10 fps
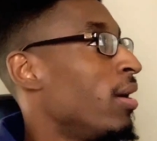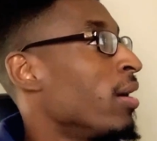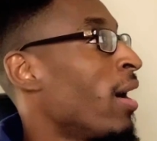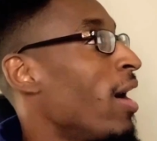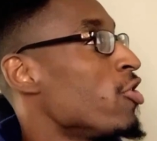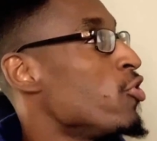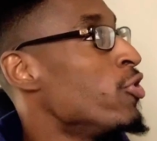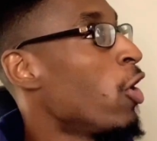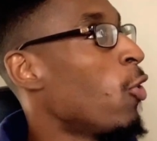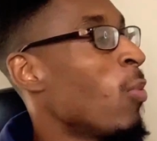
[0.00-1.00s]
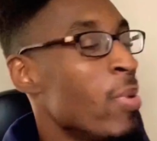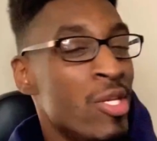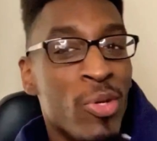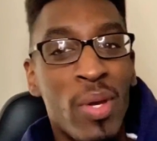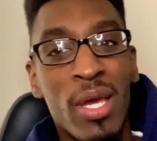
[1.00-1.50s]
Guys, you know what we
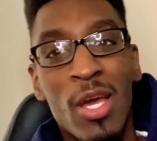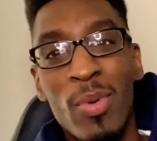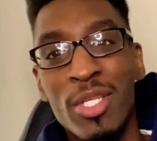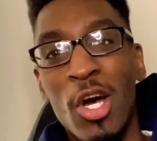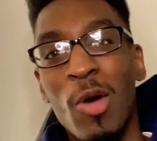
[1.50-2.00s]
do here. We talk